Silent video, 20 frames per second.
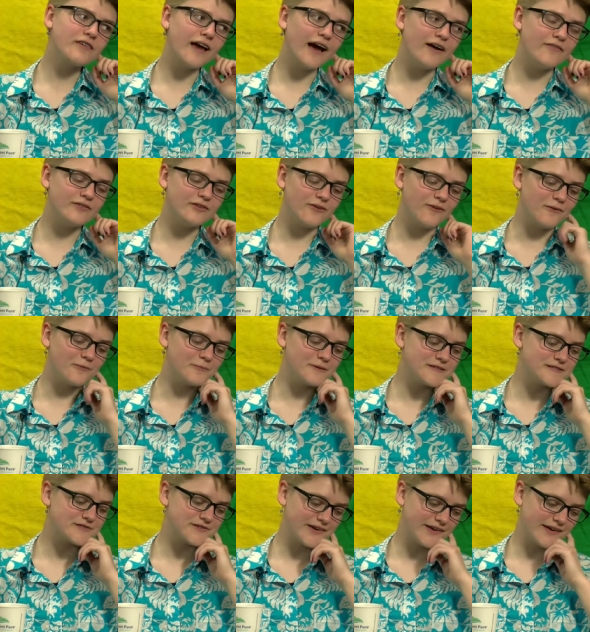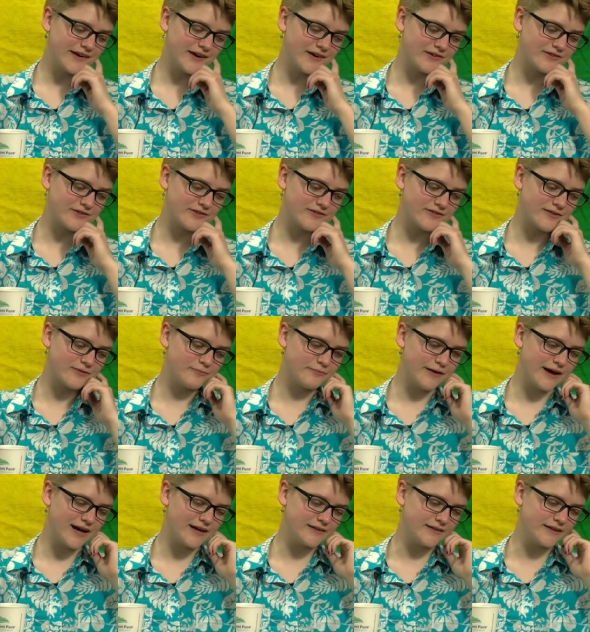have it all be straight characters than
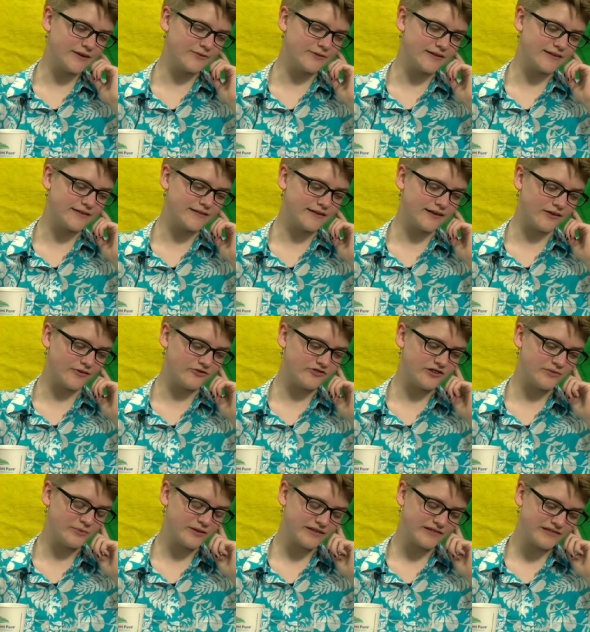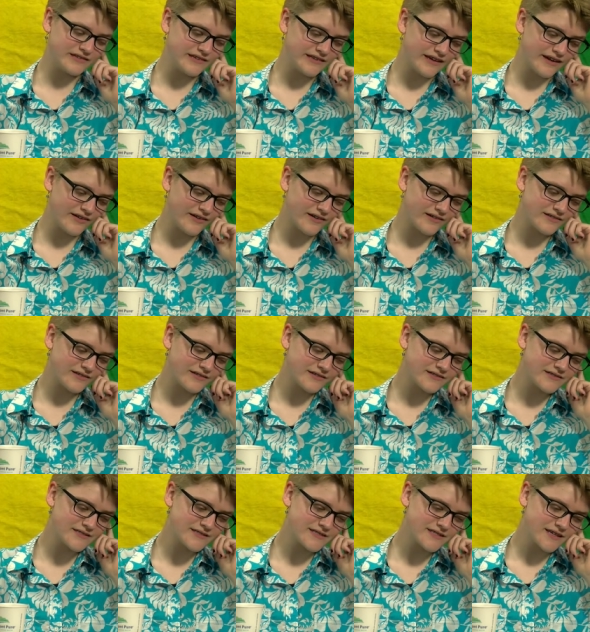badly written LGBT
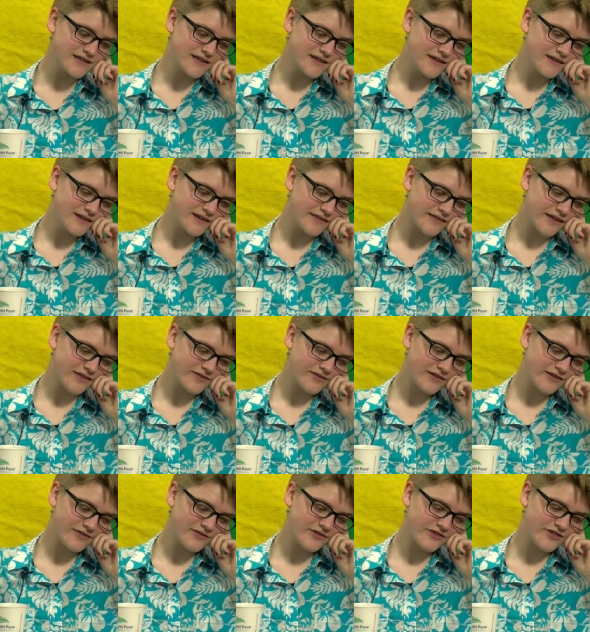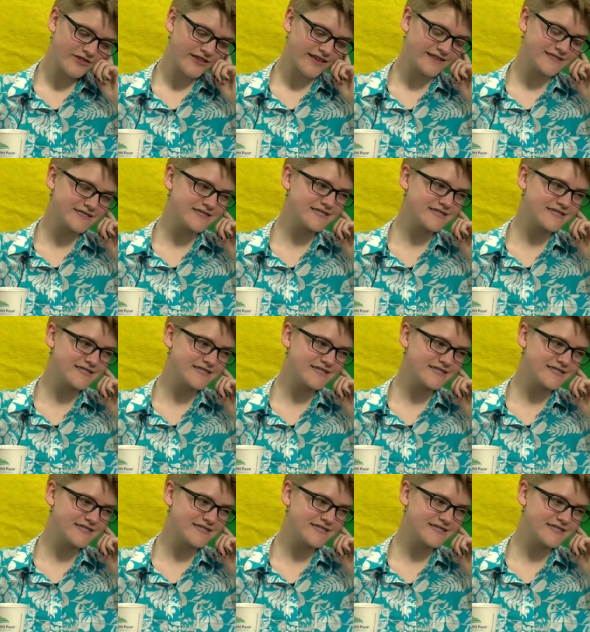characters. Because yeah. it's just it's